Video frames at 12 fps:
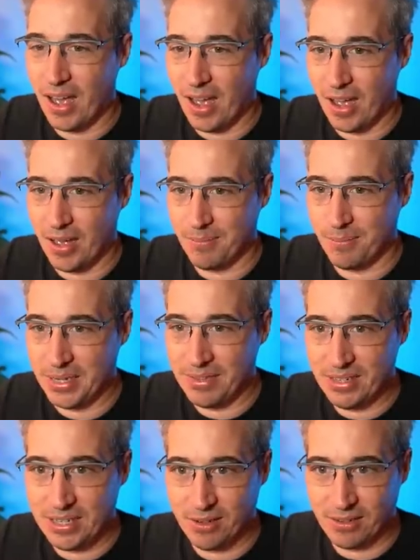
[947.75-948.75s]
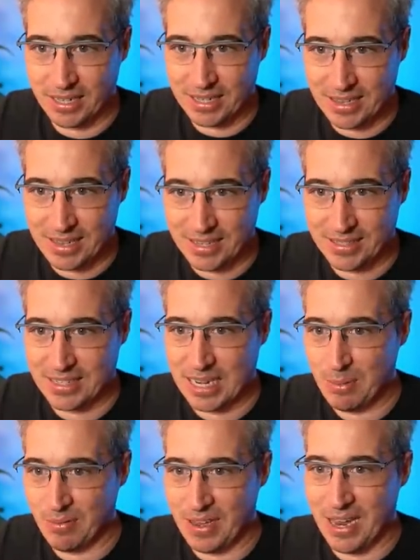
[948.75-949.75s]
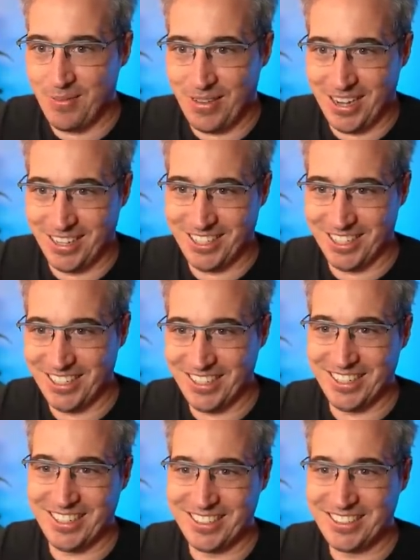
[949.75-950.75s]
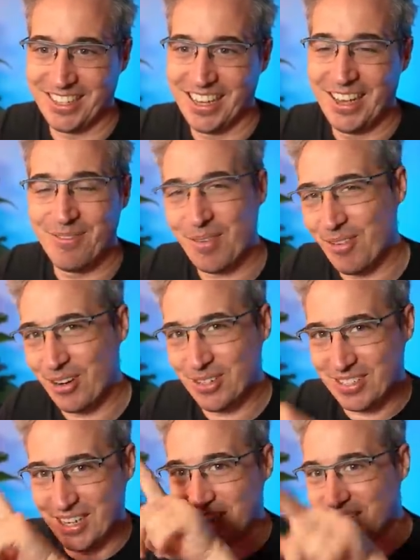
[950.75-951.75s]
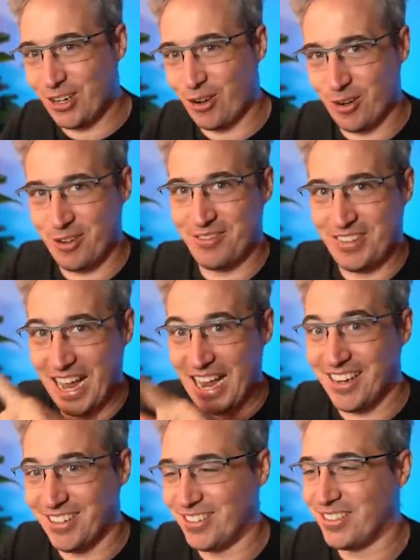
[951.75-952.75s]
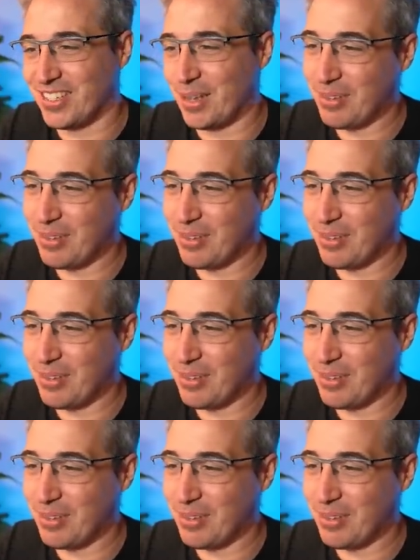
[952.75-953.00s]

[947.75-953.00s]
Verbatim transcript: Um, but even here, like this type of animation, remember I was saying curved angles?